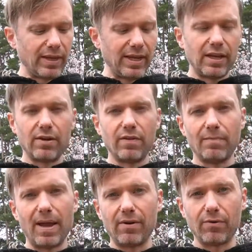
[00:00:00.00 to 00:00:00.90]
get into them.
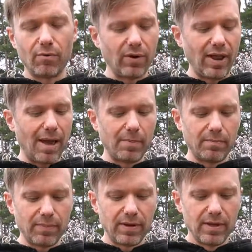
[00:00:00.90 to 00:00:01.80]
I don't know what'll happen.
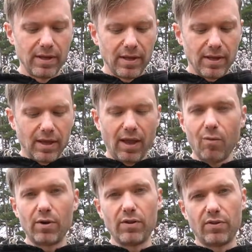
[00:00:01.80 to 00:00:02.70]
But I
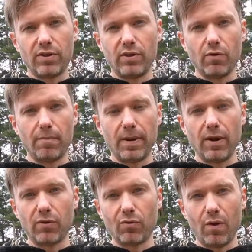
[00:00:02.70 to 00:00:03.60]
wanted to secure a pair,
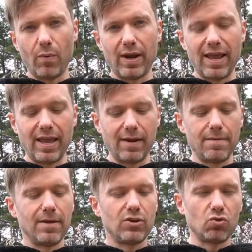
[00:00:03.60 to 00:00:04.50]
so I went ahead
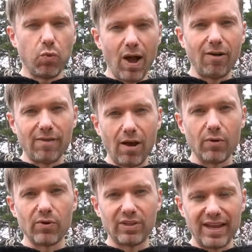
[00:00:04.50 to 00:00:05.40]
12
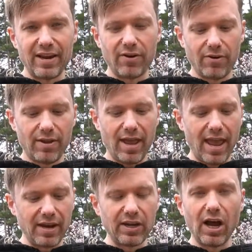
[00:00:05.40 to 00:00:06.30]
hours later
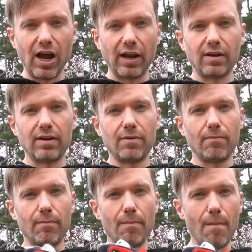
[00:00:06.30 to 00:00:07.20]
and got
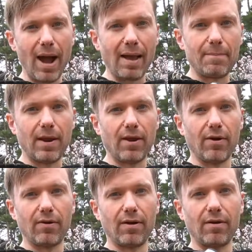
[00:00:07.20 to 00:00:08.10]
my
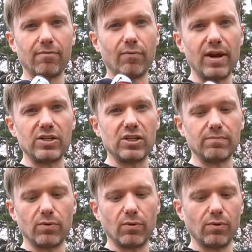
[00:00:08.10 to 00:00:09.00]
pair of Raging
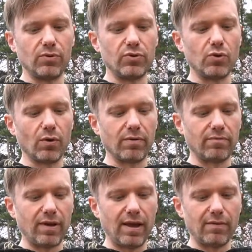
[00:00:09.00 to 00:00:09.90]
Bull Jordan
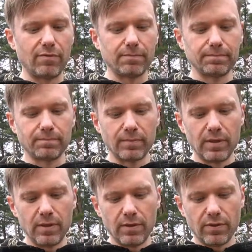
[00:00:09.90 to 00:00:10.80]
5s.
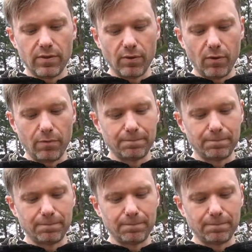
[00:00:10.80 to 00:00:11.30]
So